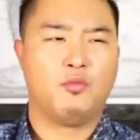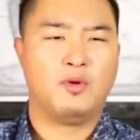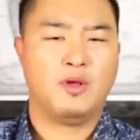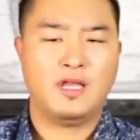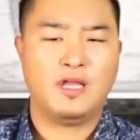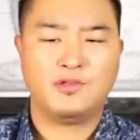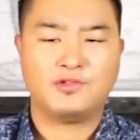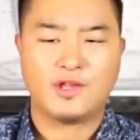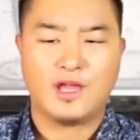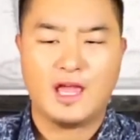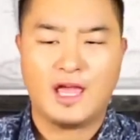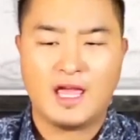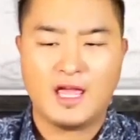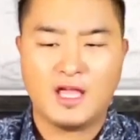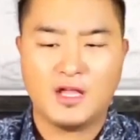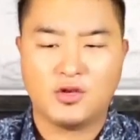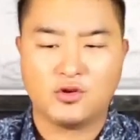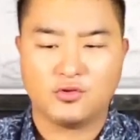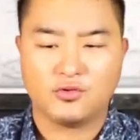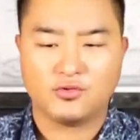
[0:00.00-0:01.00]
Release
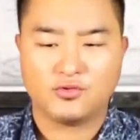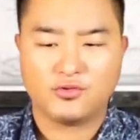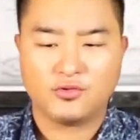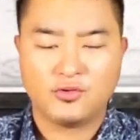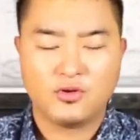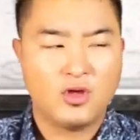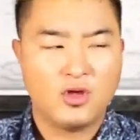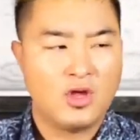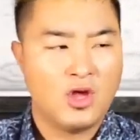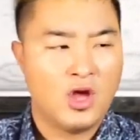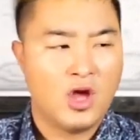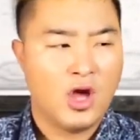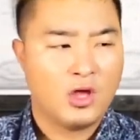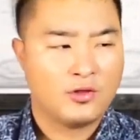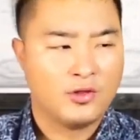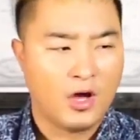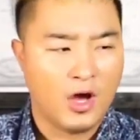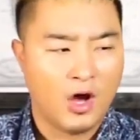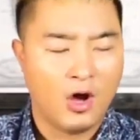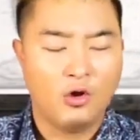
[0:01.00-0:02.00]
angels,
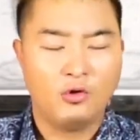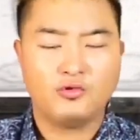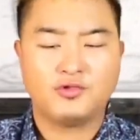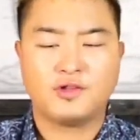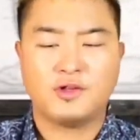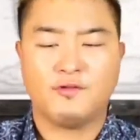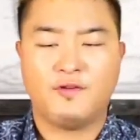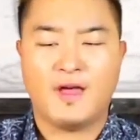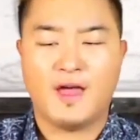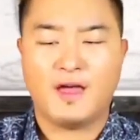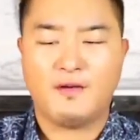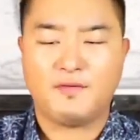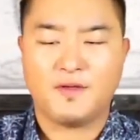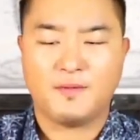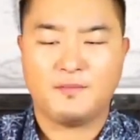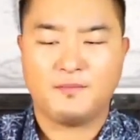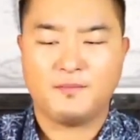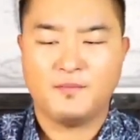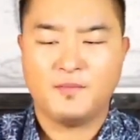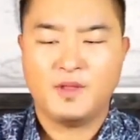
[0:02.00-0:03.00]
the hosts of heaven.